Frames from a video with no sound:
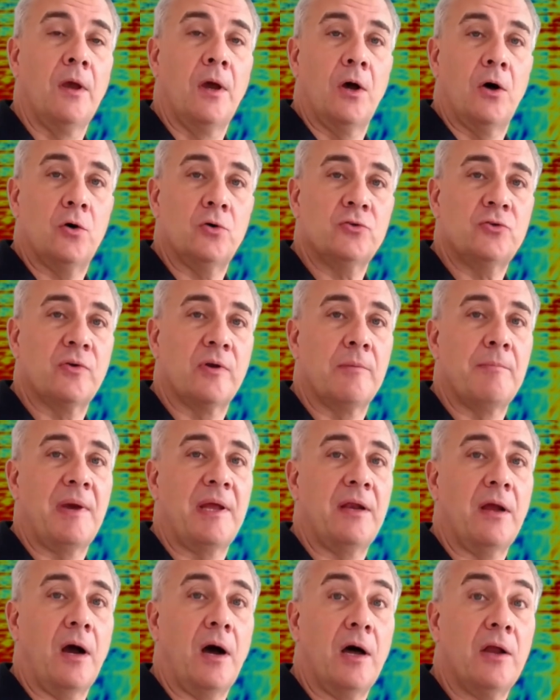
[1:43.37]
Also in
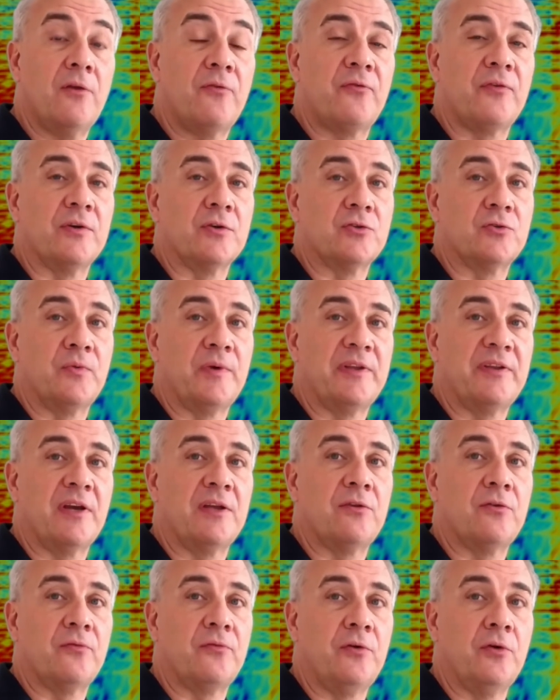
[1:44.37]
many other fields we
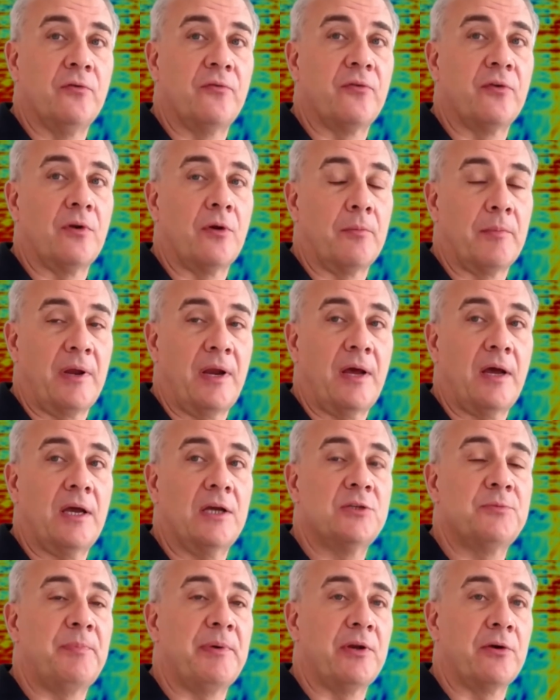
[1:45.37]
tend to view phenomena
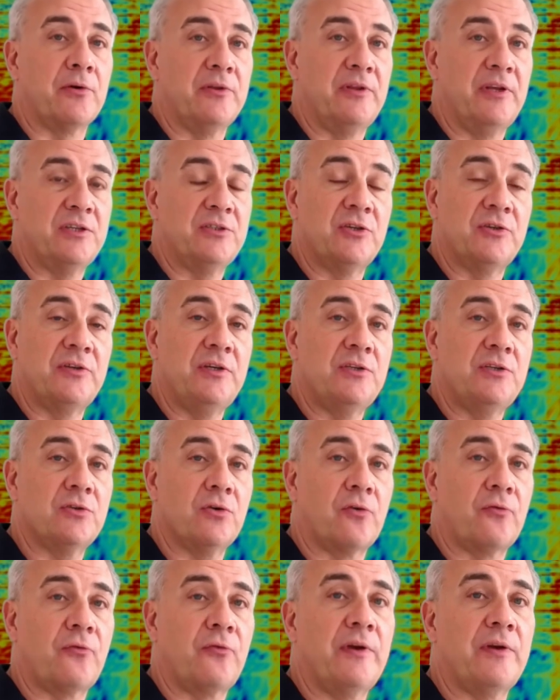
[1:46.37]
as periodicities
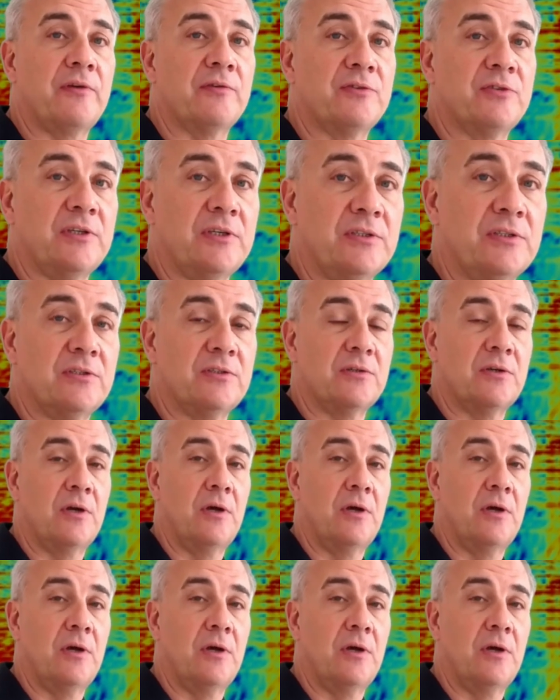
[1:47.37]
or frequencies.